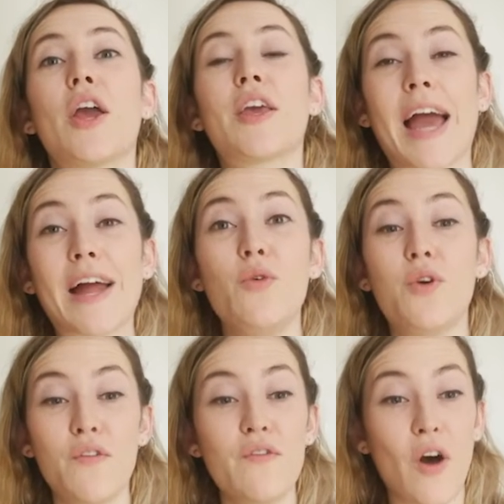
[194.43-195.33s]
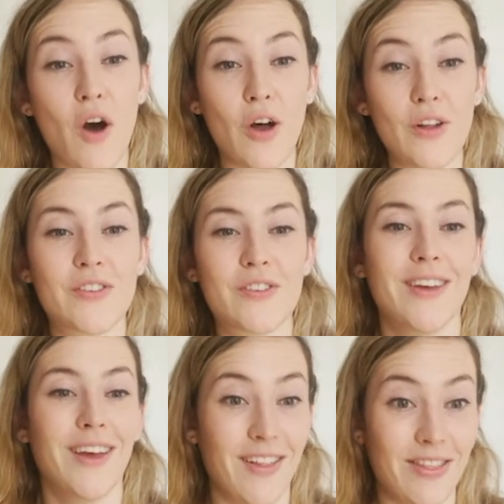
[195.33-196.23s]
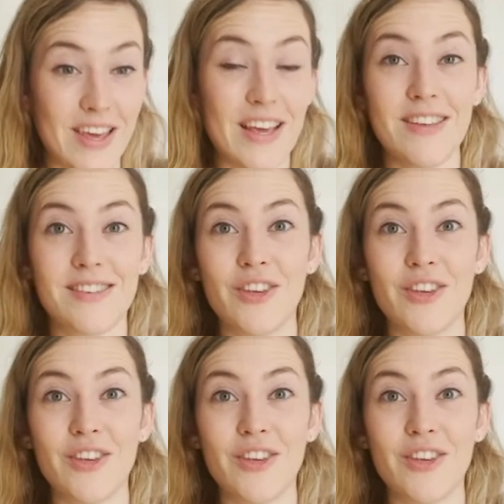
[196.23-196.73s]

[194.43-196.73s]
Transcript: Can you convert these